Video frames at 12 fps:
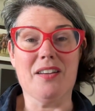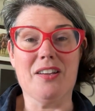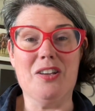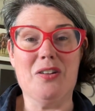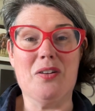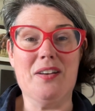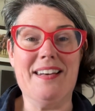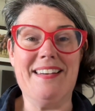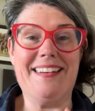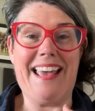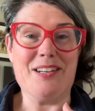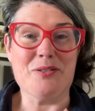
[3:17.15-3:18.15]
you can
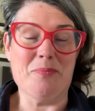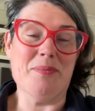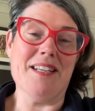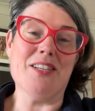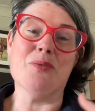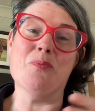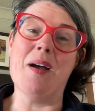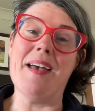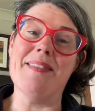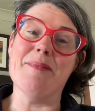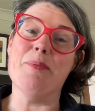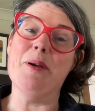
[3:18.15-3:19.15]
get to a position where
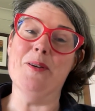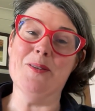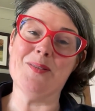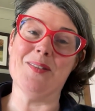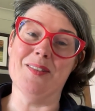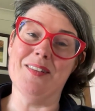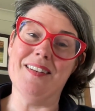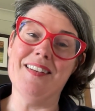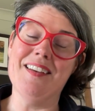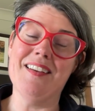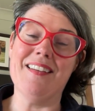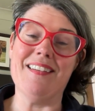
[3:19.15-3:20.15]
the person